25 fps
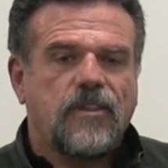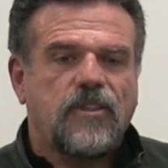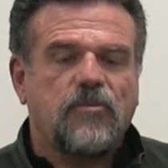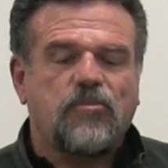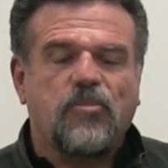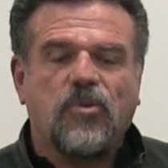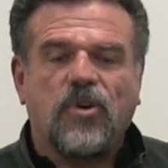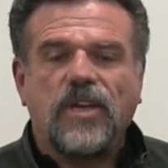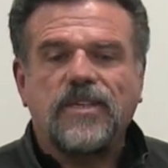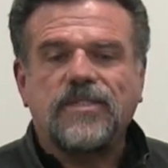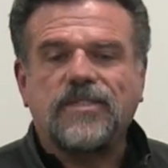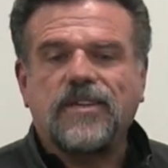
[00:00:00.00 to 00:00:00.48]
The
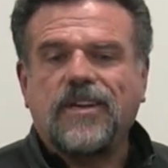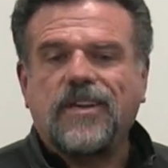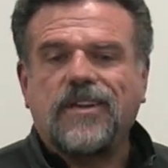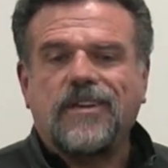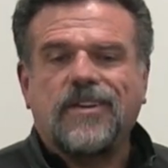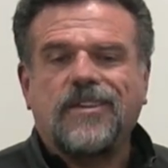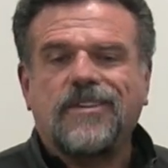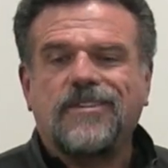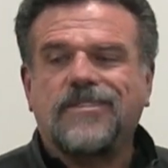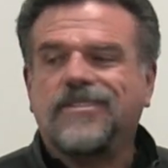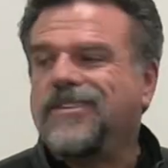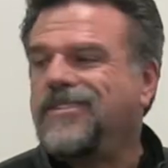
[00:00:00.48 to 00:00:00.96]

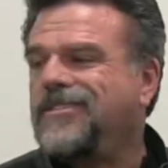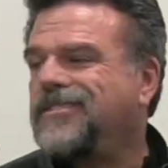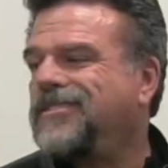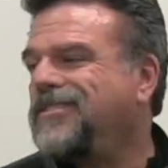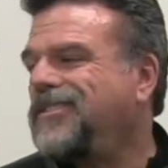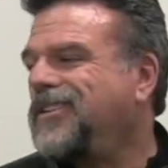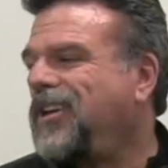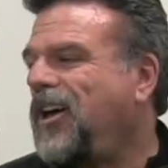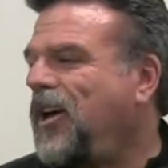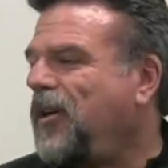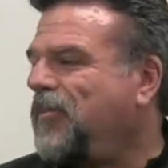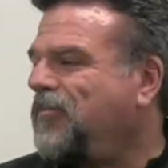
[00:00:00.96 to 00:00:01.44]
president doesn't
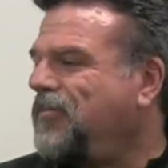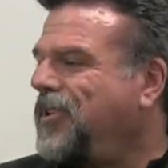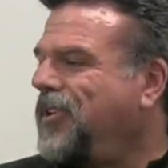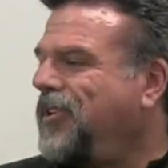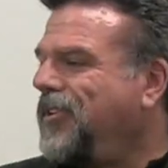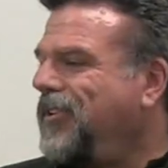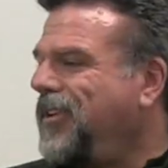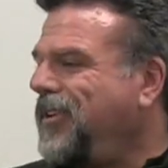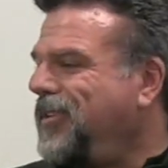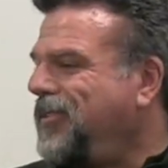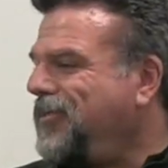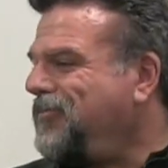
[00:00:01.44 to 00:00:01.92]
stop
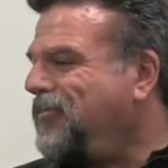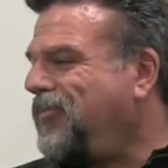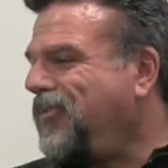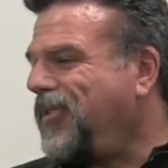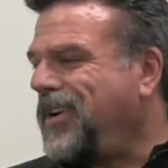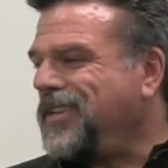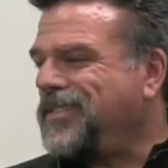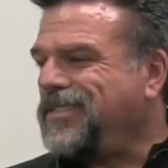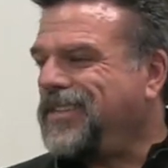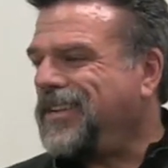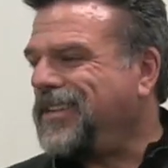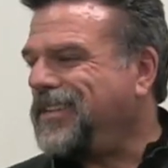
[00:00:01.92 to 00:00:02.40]
during
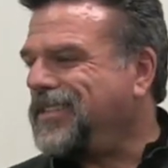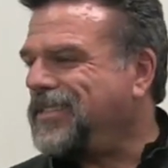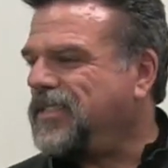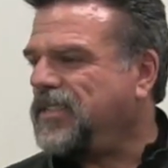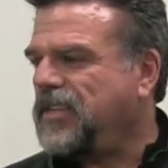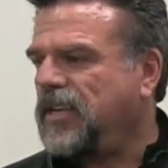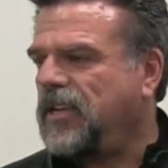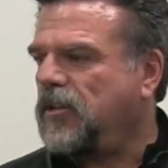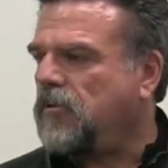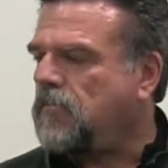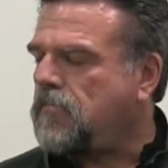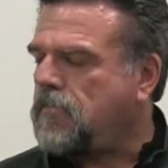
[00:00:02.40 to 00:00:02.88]

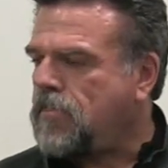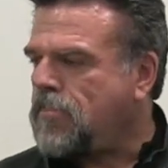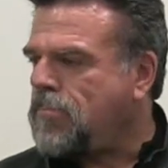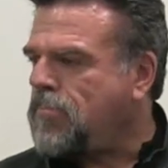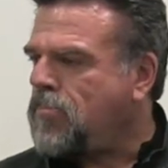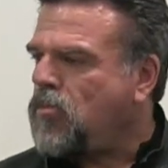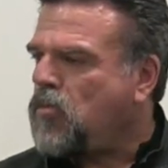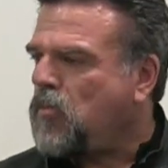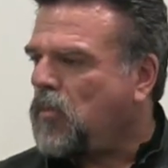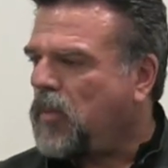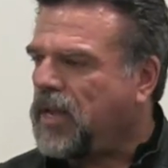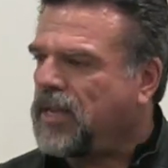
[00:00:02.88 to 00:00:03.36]
presidency
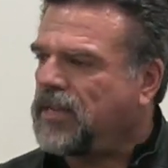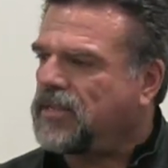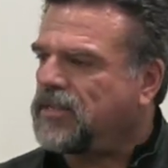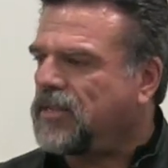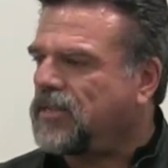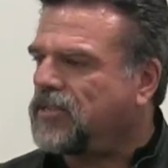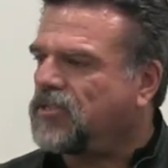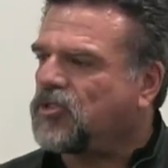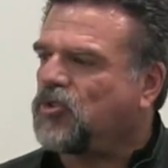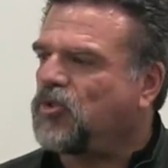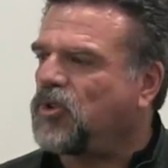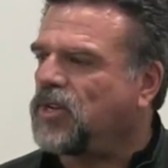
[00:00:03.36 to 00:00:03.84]
because
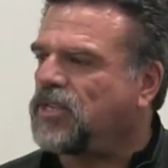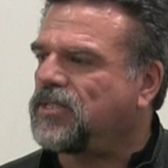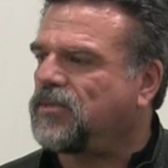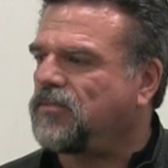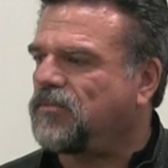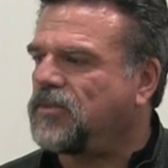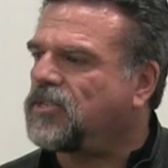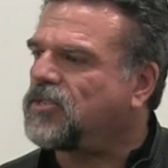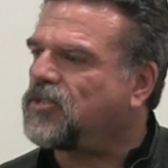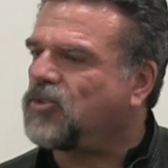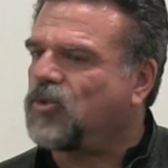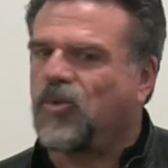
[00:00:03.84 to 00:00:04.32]
it's
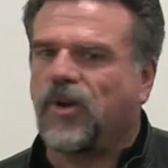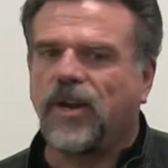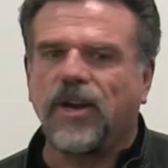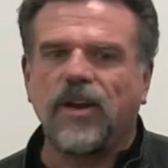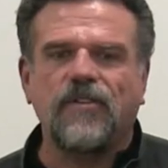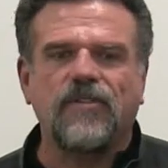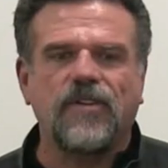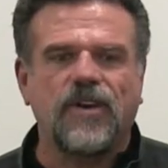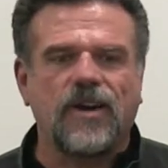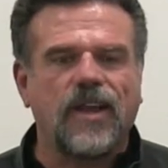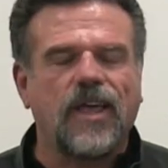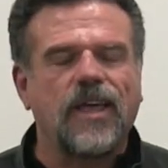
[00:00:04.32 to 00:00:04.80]
Christmas or
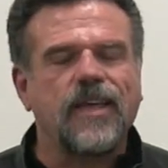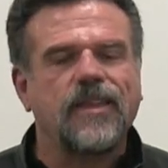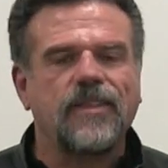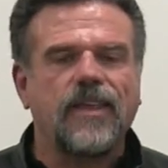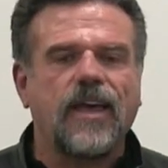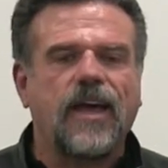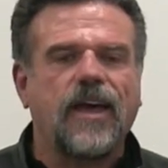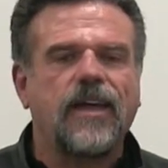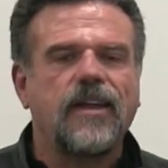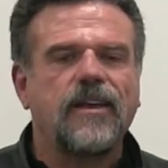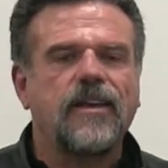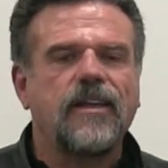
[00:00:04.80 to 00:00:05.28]
whatever like
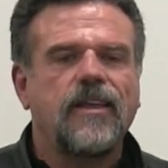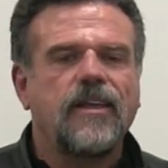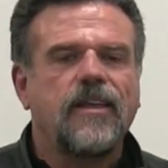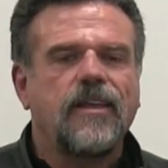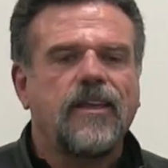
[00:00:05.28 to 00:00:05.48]
that.